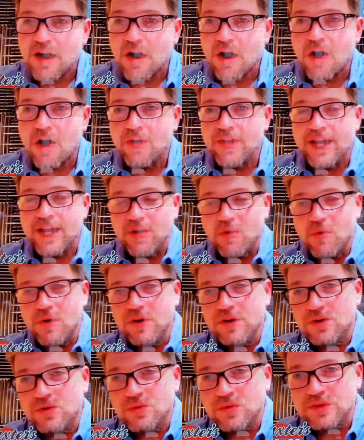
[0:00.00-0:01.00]
all that
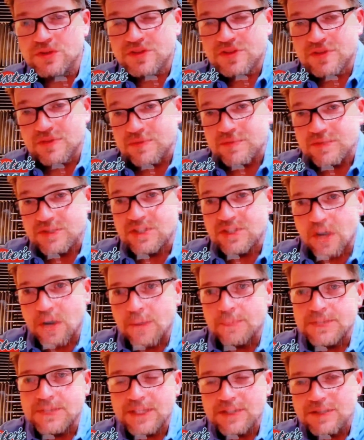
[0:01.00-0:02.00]
oil was
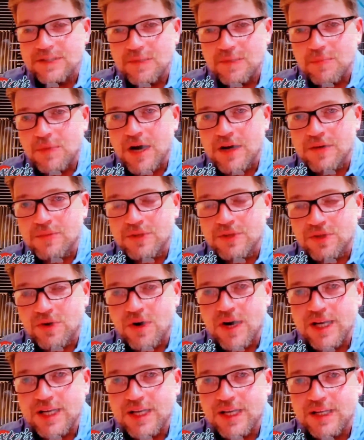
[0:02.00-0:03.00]
sumped into the bottom of the
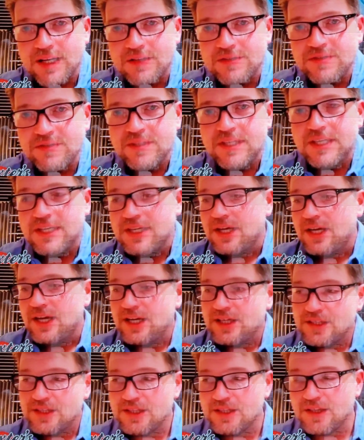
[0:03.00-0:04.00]
crankcase,
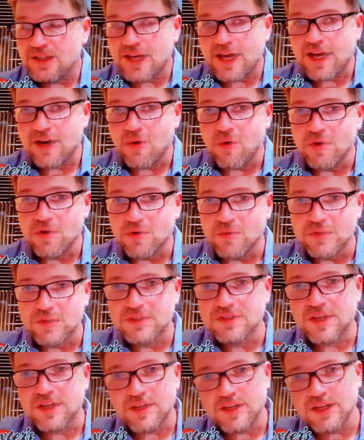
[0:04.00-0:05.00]
and then that oil would
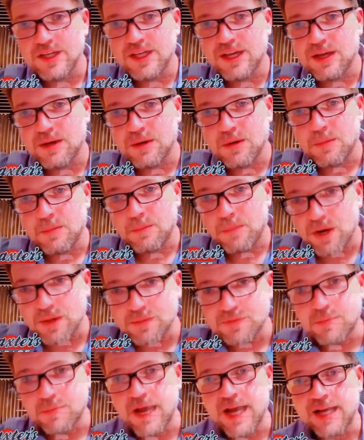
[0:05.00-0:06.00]
suddenly get
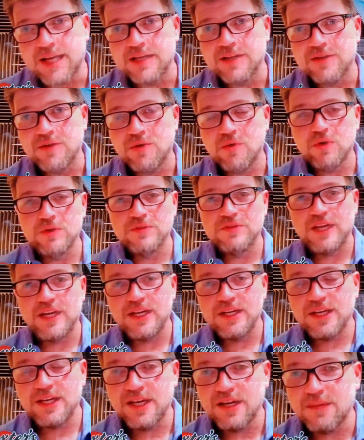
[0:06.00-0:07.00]
pumped back into the oil
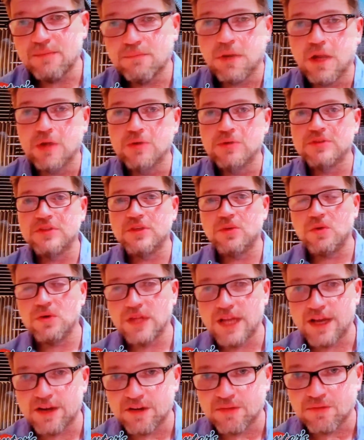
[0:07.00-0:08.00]
tank and it blows the oil
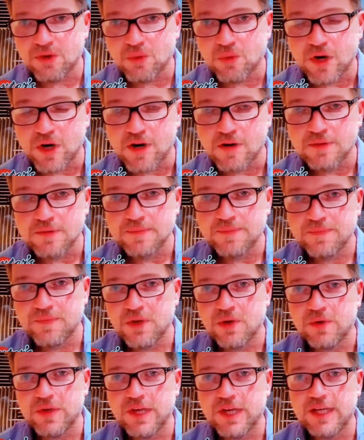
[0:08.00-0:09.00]
out everywhere.
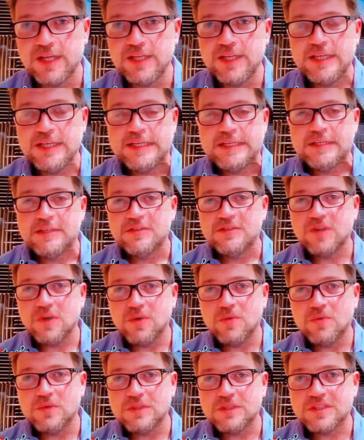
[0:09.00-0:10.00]
Okay,
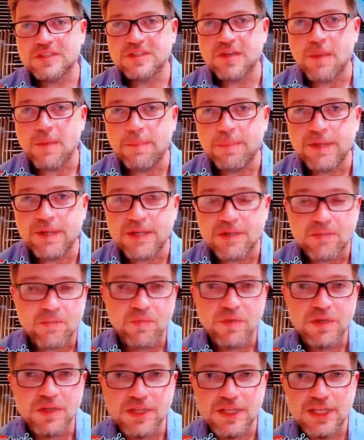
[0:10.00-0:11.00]
so sumping
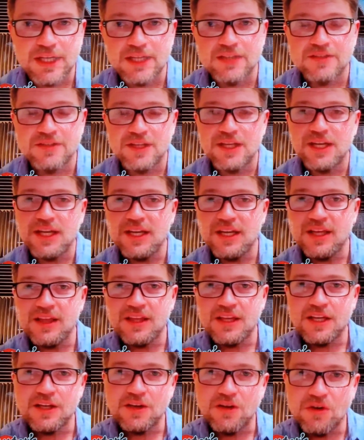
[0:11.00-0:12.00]
really isn't
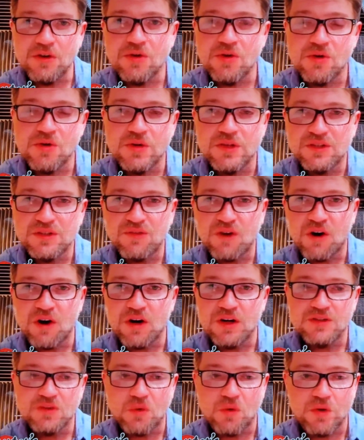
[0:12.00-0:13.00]
anything new as far
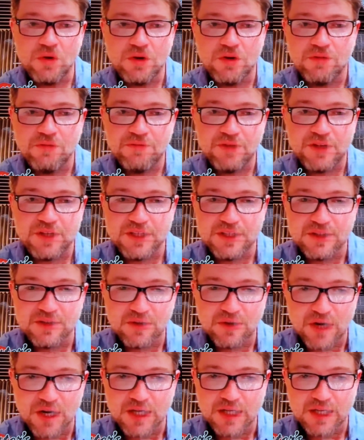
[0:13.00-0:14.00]
as oil filling the
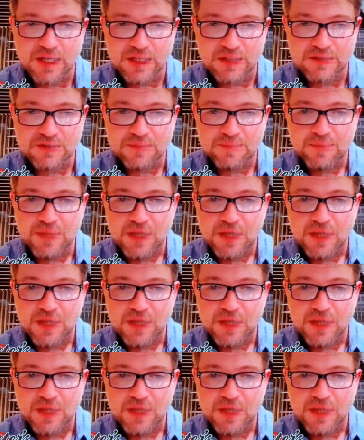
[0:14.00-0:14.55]
crankcase.